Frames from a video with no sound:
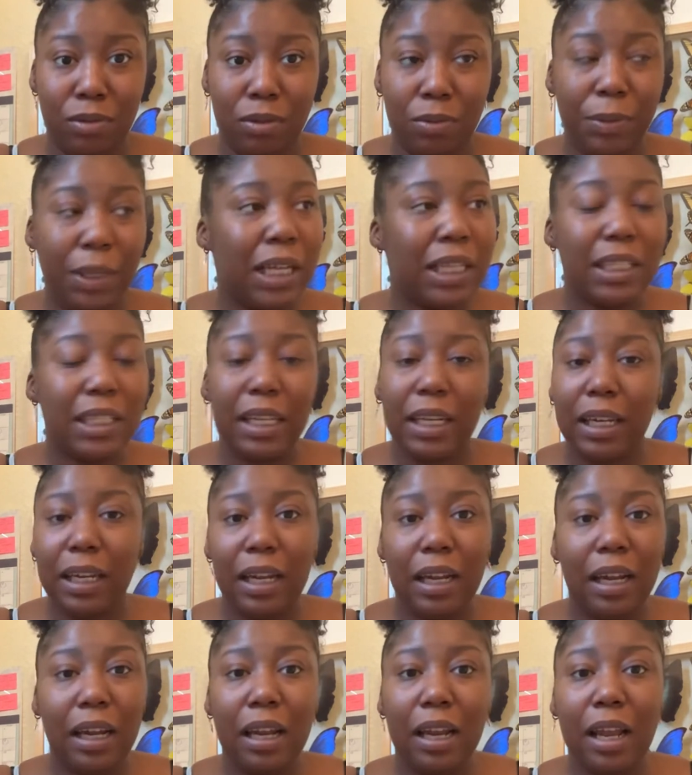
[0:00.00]
Because at the
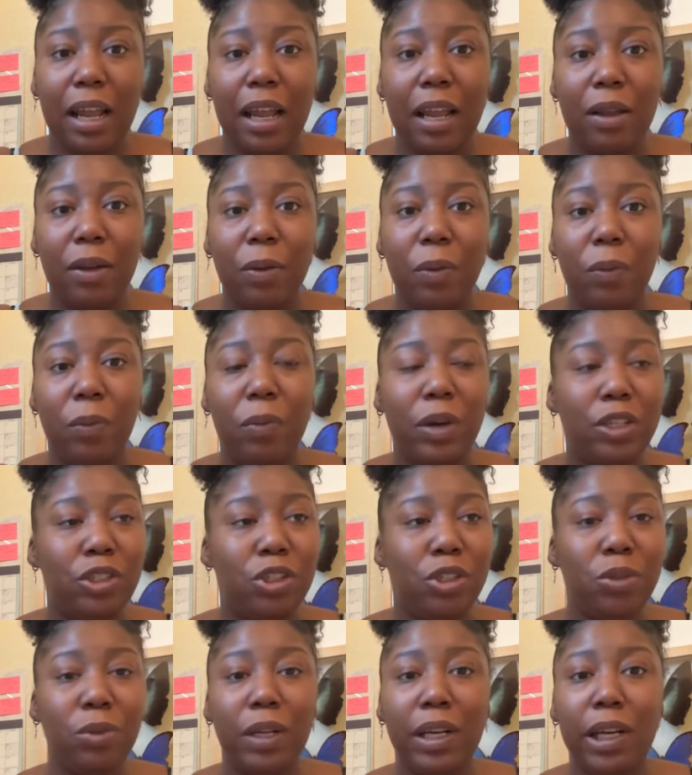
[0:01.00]
end of the day,
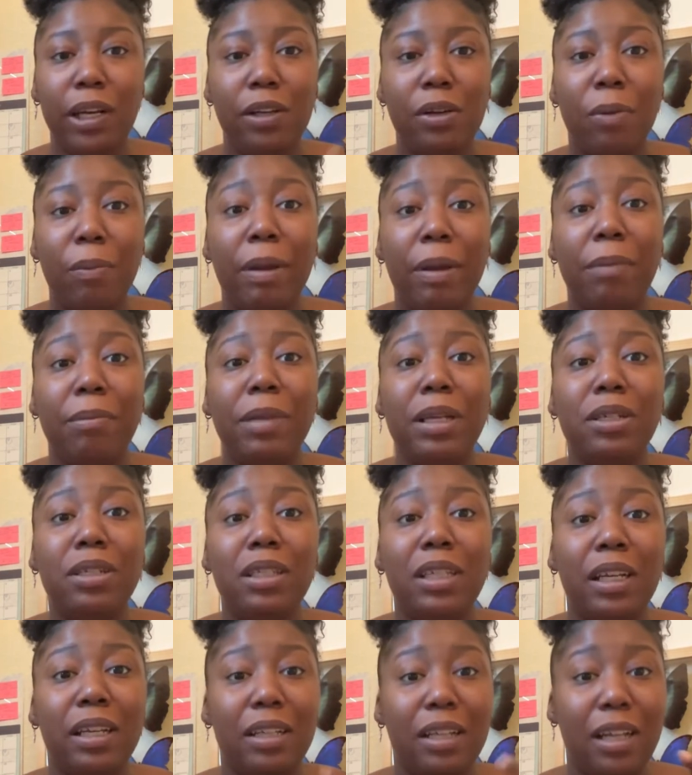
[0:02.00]
what you eat don't make me
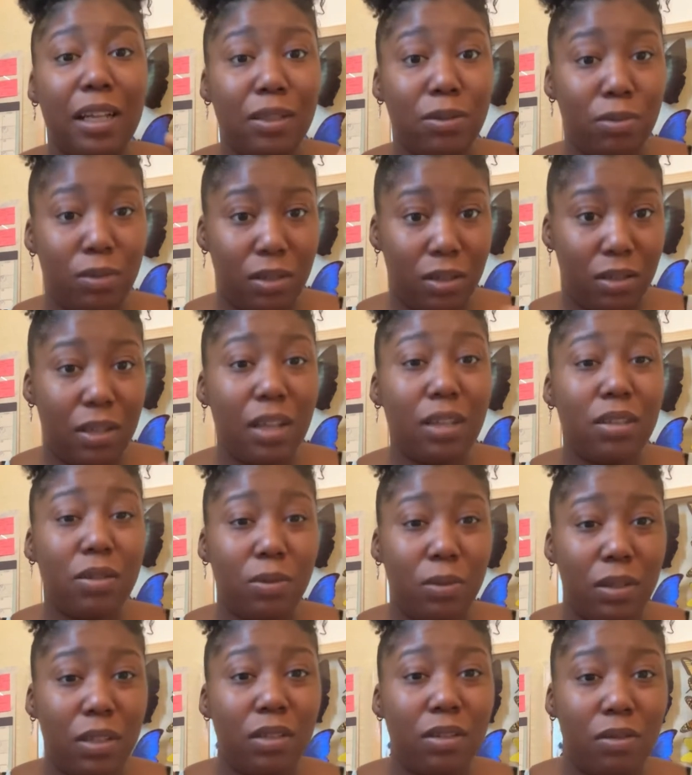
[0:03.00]
shit. That's
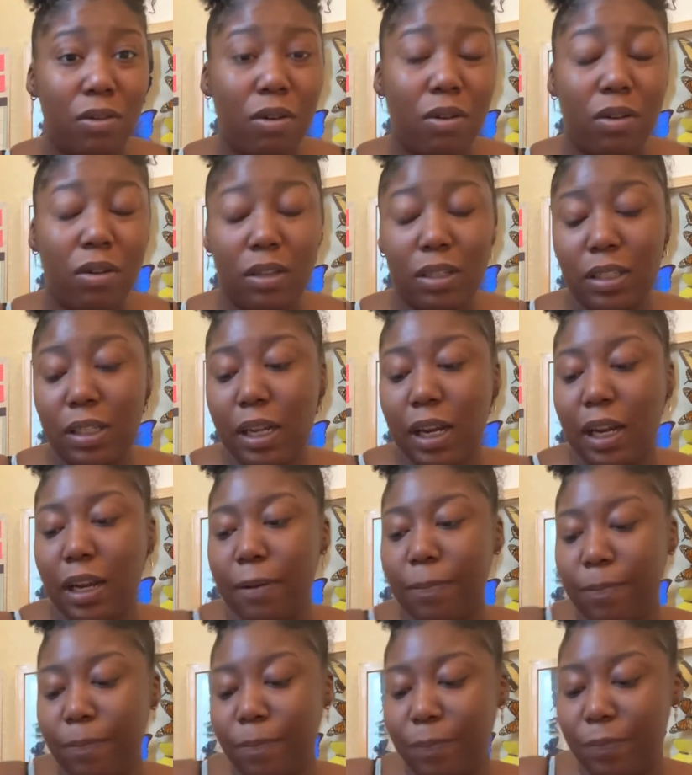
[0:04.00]
what this card
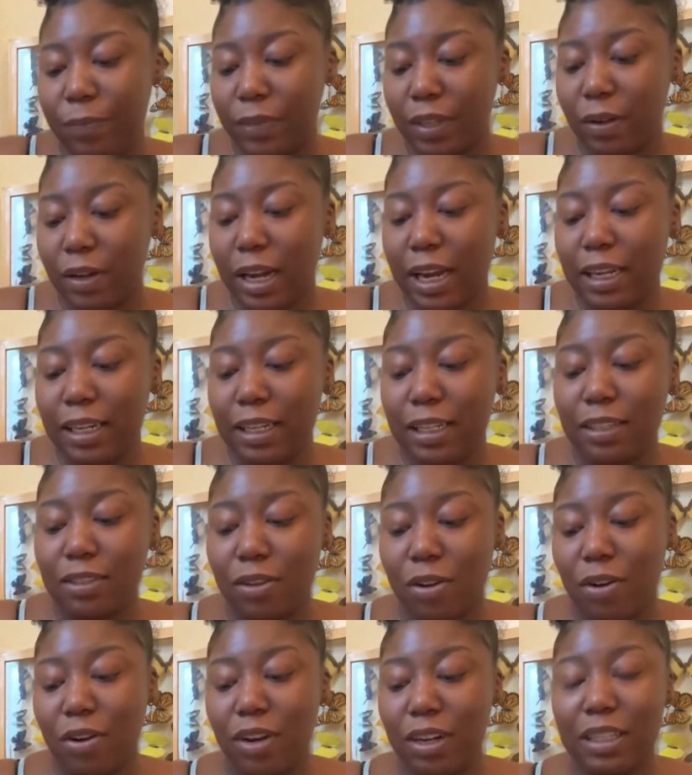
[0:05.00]
said. Okay? This
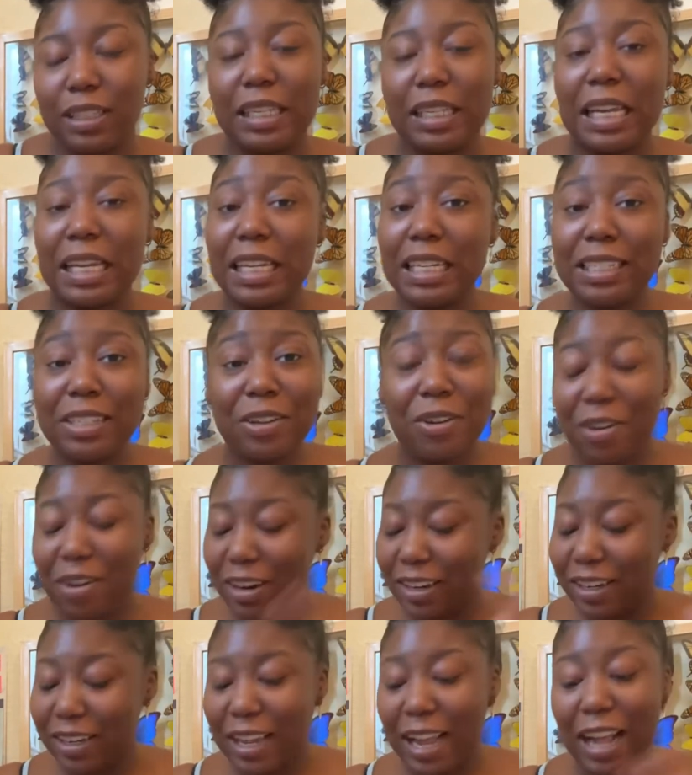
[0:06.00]

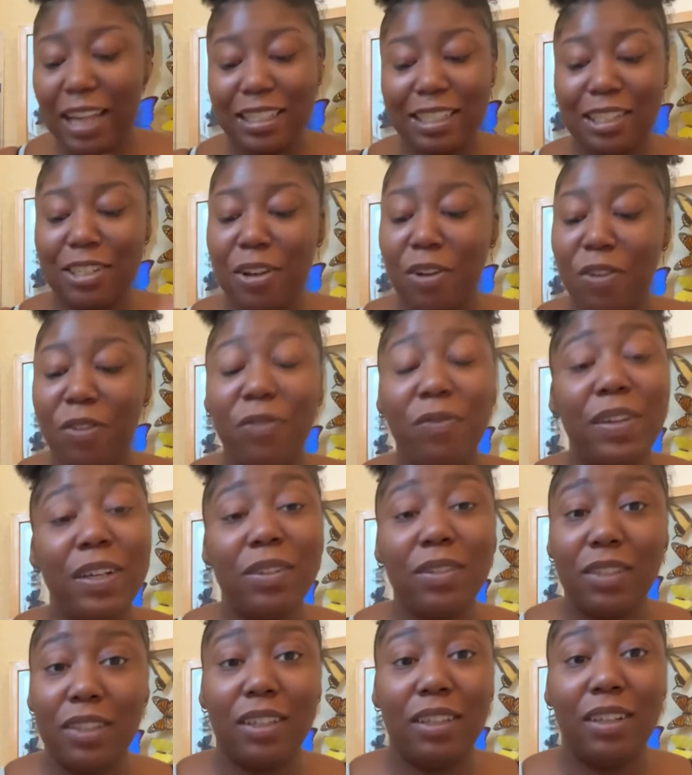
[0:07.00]
card got no
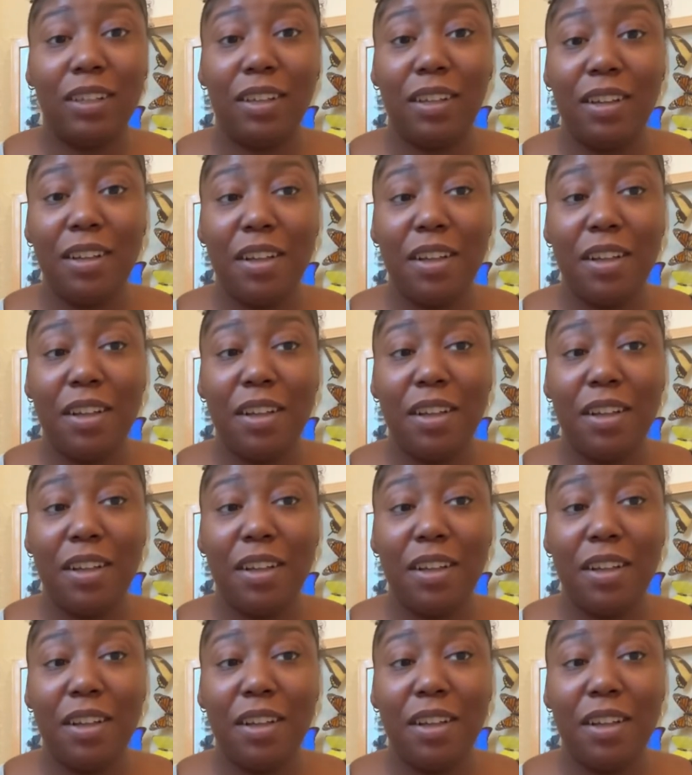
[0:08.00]
filter.